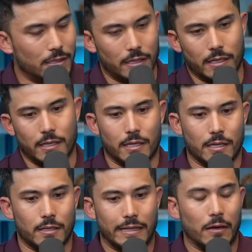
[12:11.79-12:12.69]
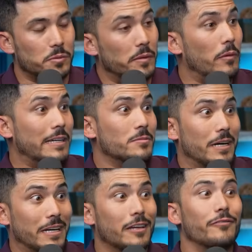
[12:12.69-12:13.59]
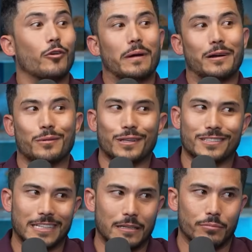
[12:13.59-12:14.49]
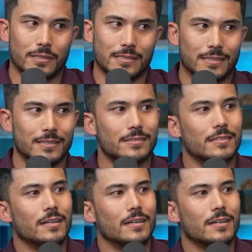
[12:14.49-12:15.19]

and helps me raise money for my real estate business,